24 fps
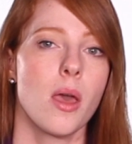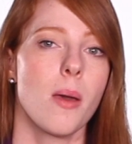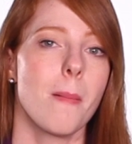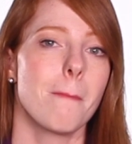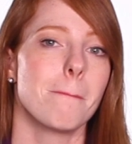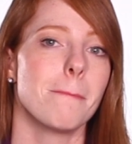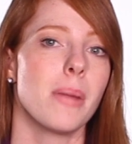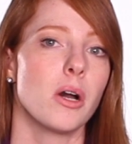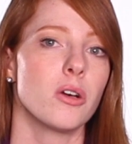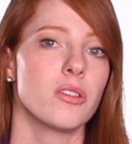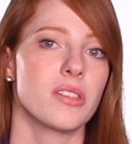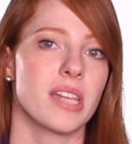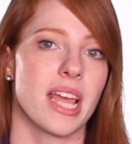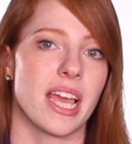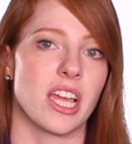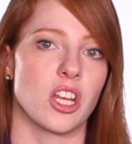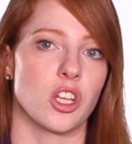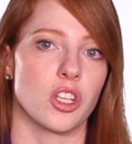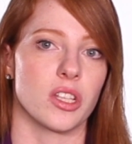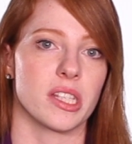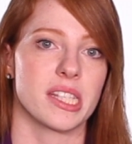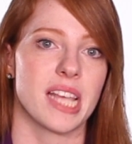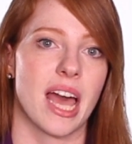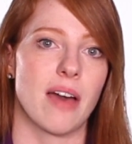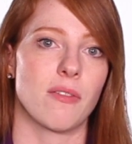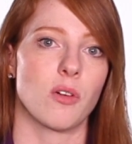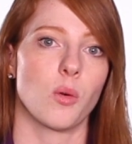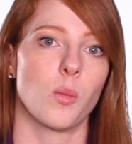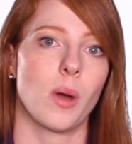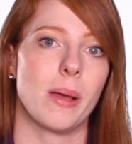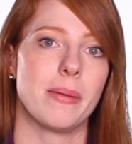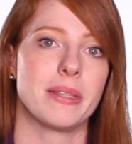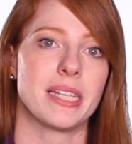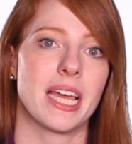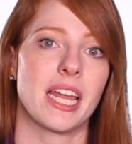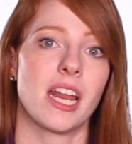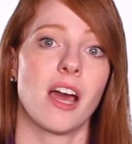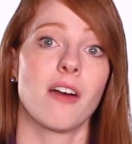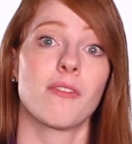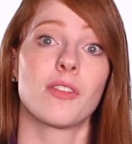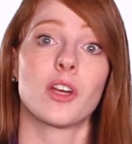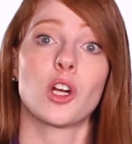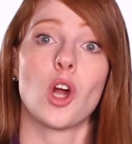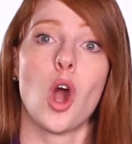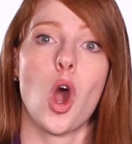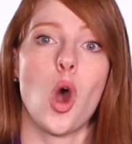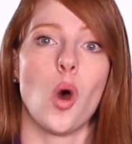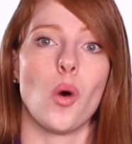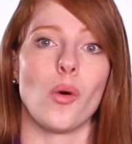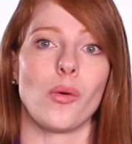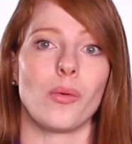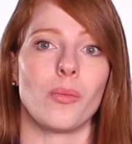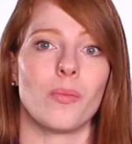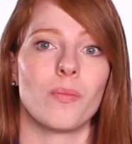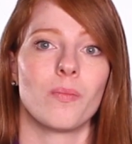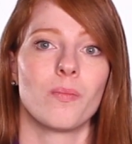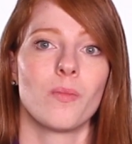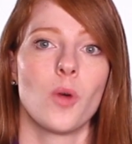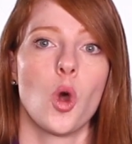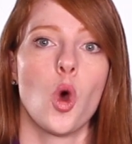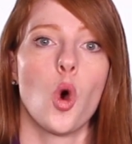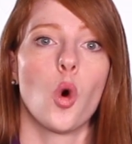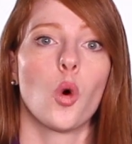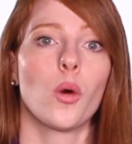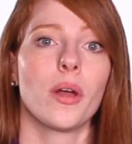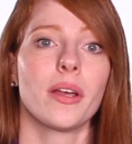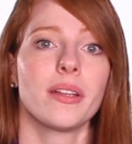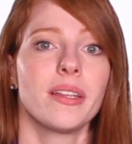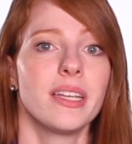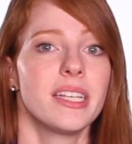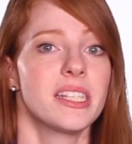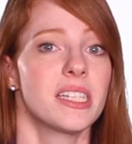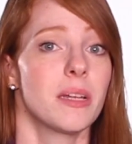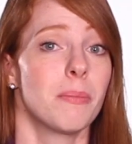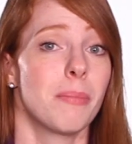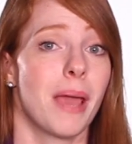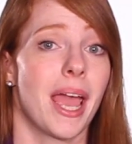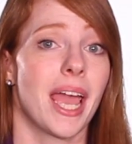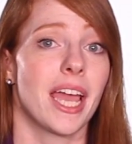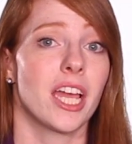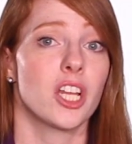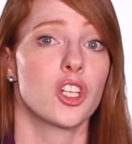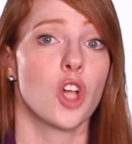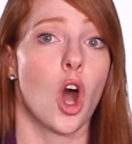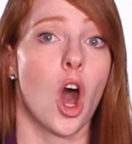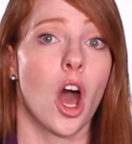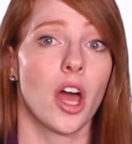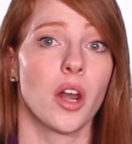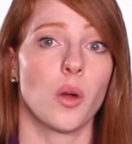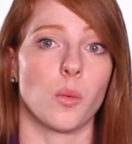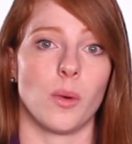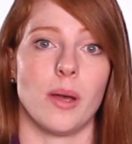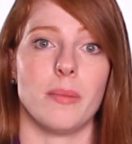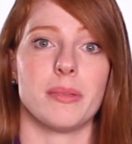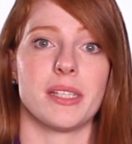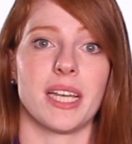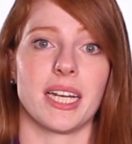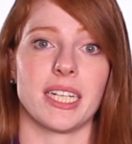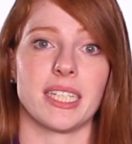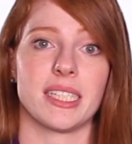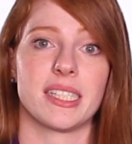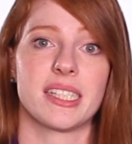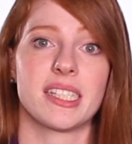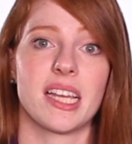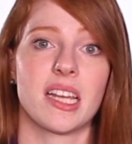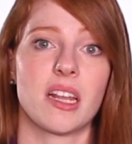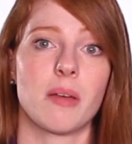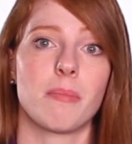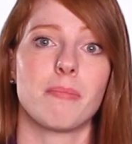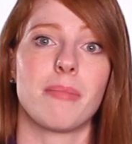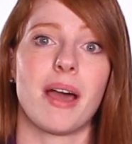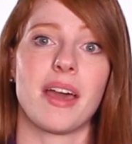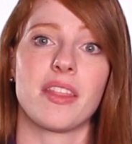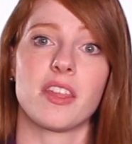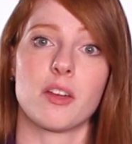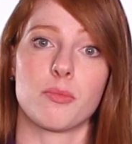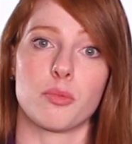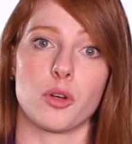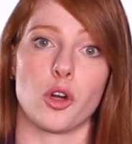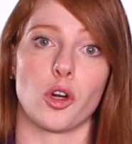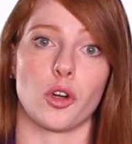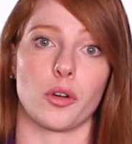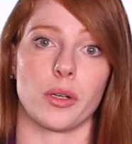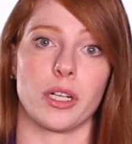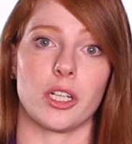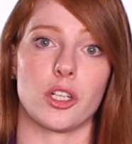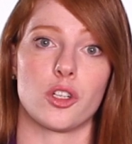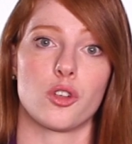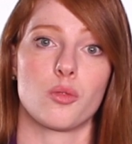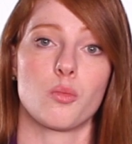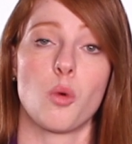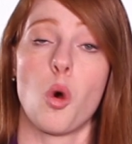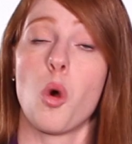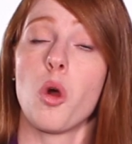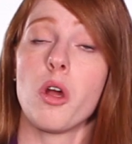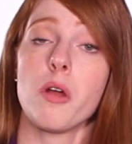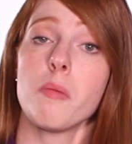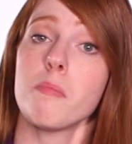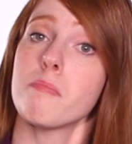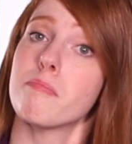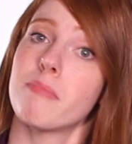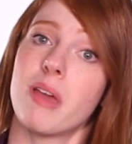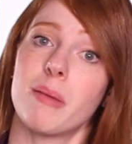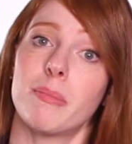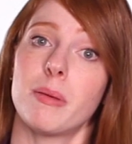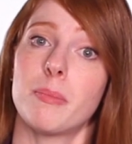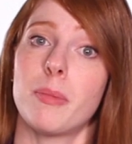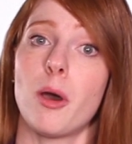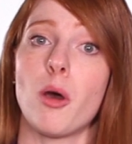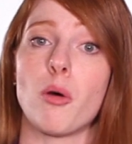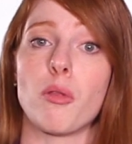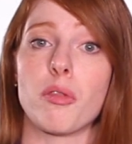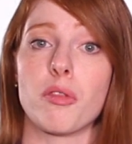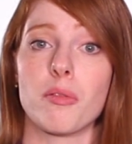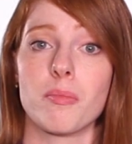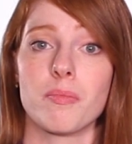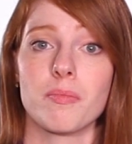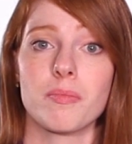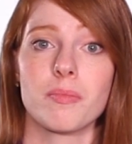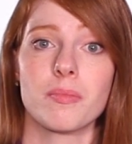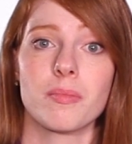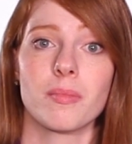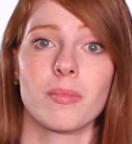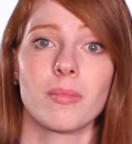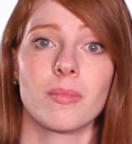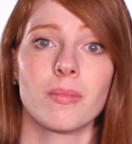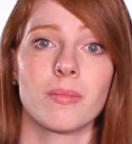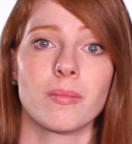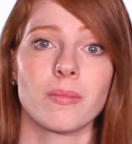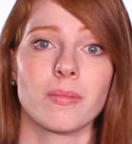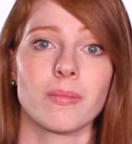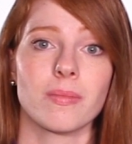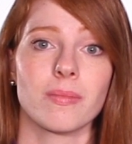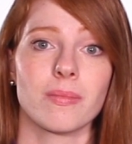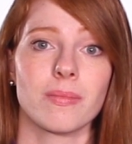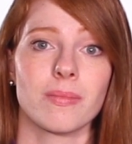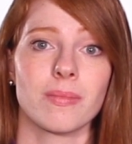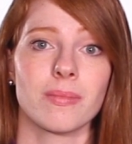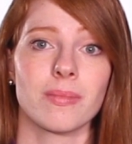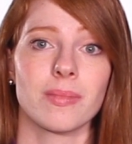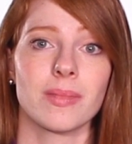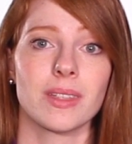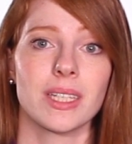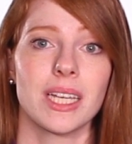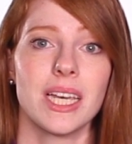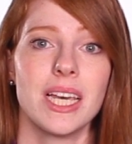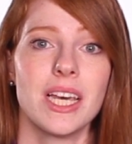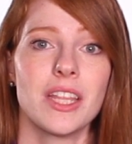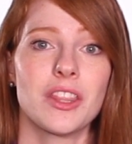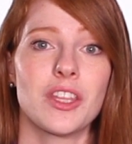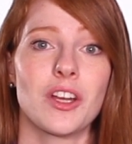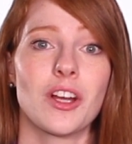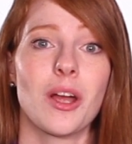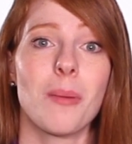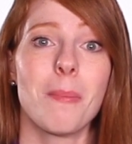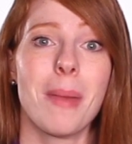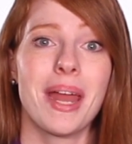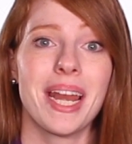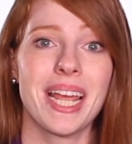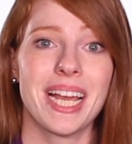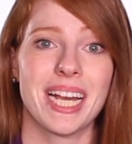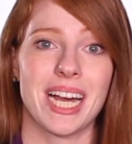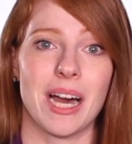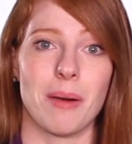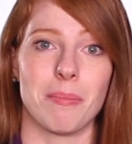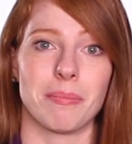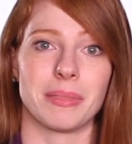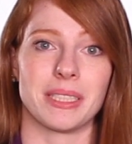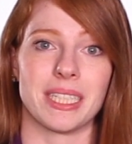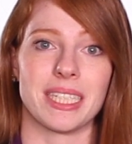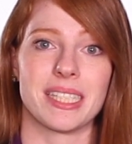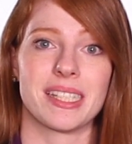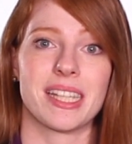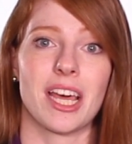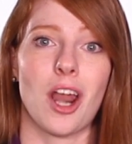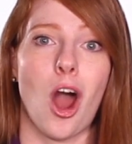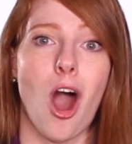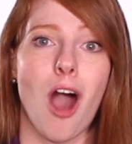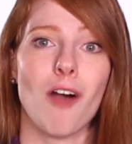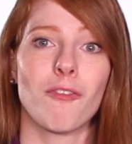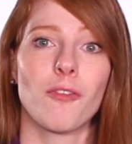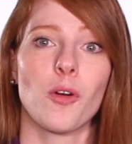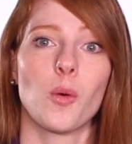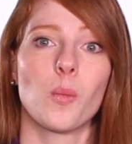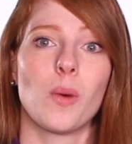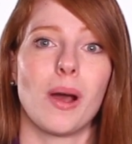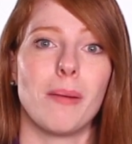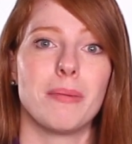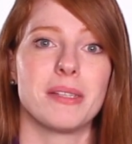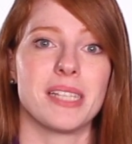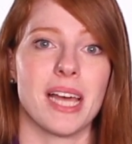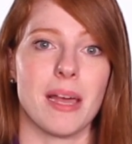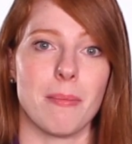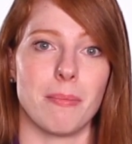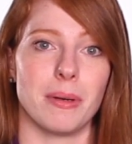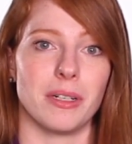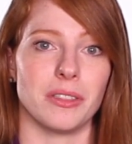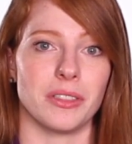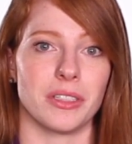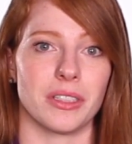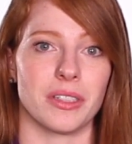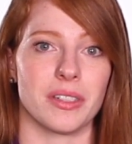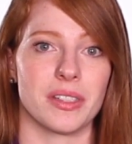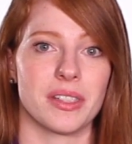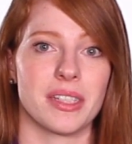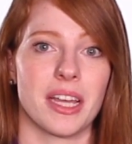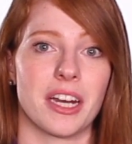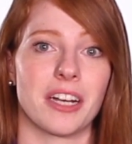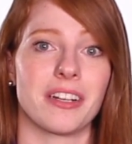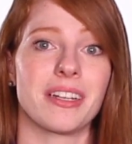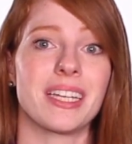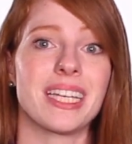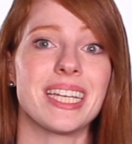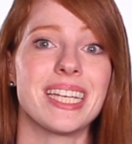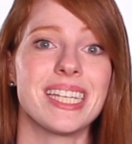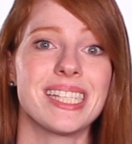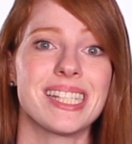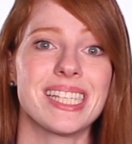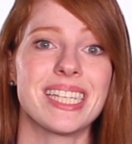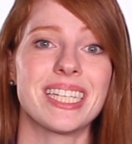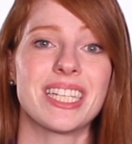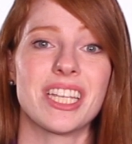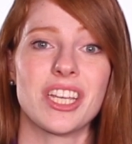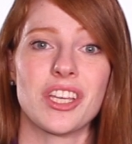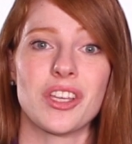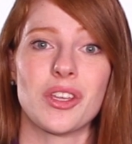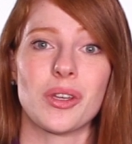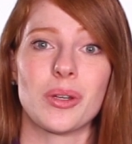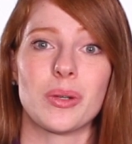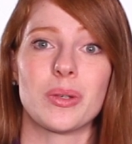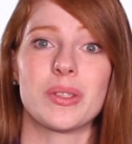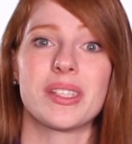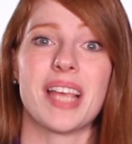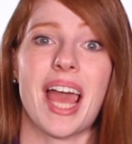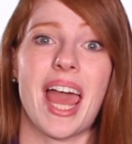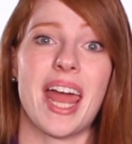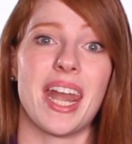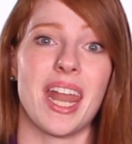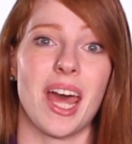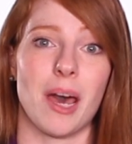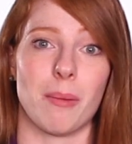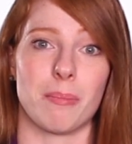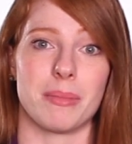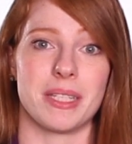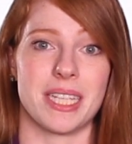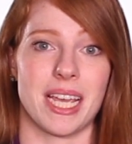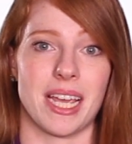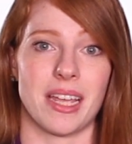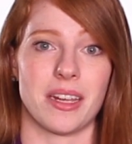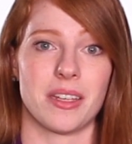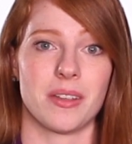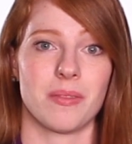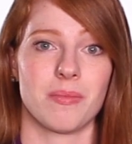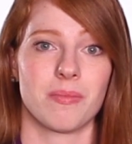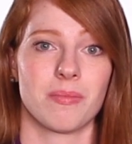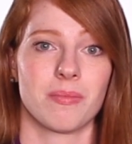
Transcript: Most agents have a website of their own, or at least a page on a website set up by their brokerage, or maybe both. There are many companies that offer website builders that are easy to use and update.